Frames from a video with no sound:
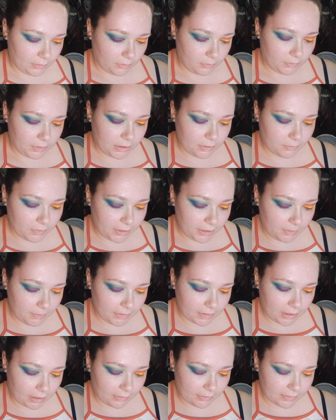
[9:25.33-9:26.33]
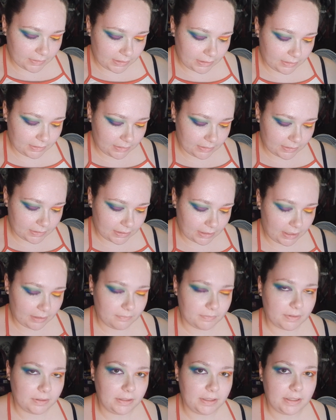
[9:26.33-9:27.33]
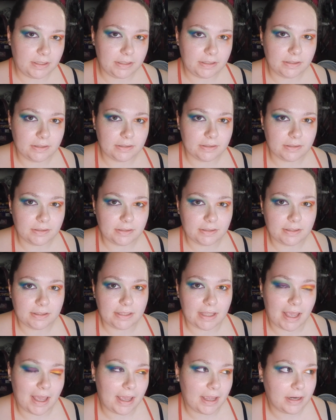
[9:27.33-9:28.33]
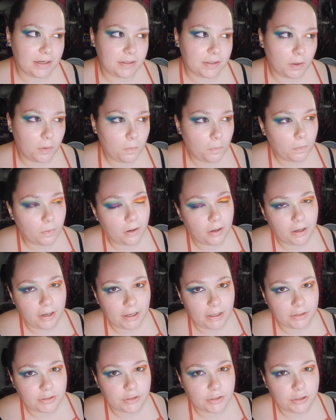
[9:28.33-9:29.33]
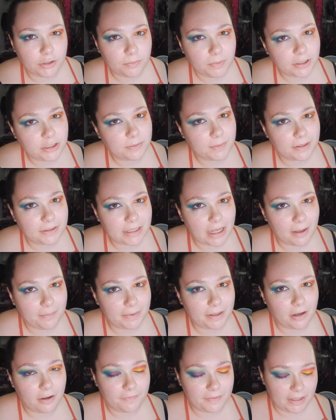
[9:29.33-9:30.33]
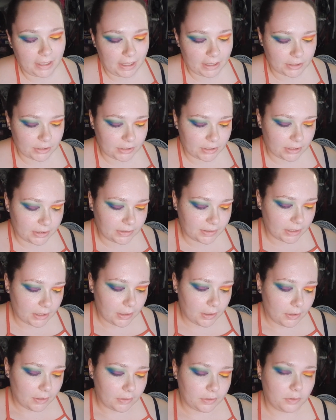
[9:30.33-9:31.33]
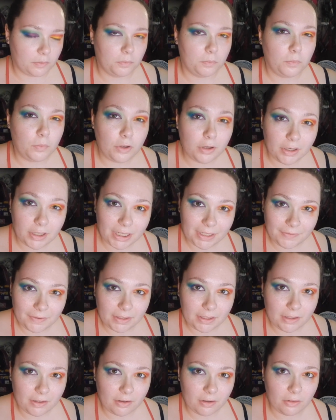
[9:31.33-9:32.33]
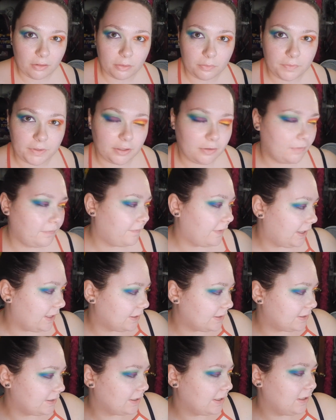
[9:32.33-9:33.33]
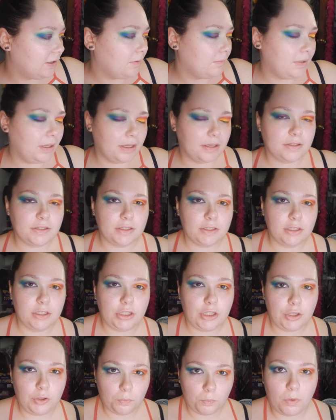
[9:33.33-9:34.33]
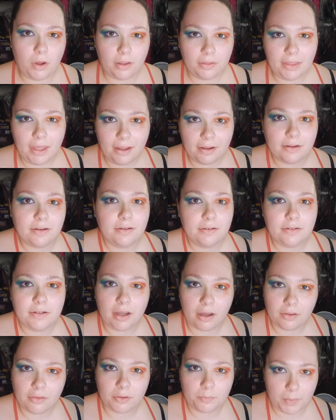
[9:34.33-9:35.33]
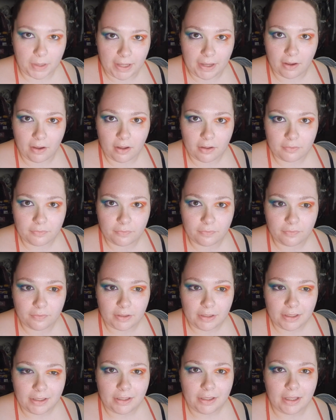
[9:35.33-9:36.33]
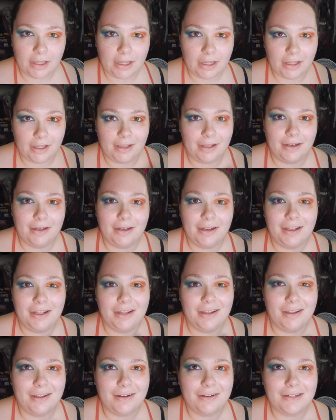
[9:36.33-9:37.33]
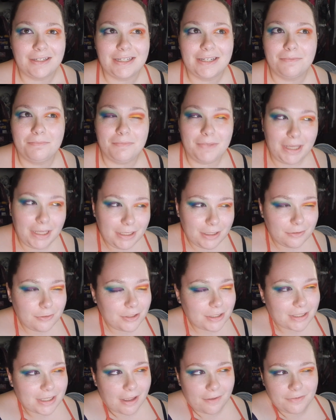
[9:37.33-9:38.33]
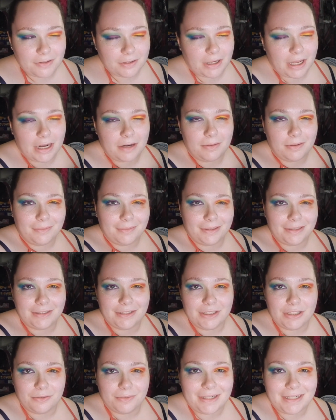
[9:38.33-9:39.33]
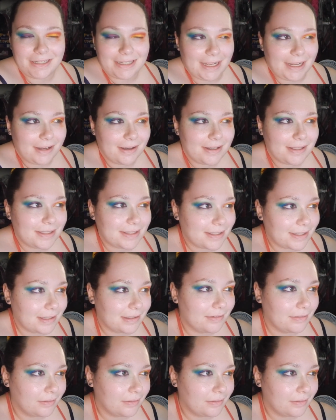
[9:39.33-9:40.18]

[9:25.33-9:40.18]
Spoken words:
When you're working with colors like this, I really say don't worry too much about tapping off the extras. Don't worry if you get it all over your face, because you want that good color payoff. And to me, you just have to kind of be willing to do what it takes.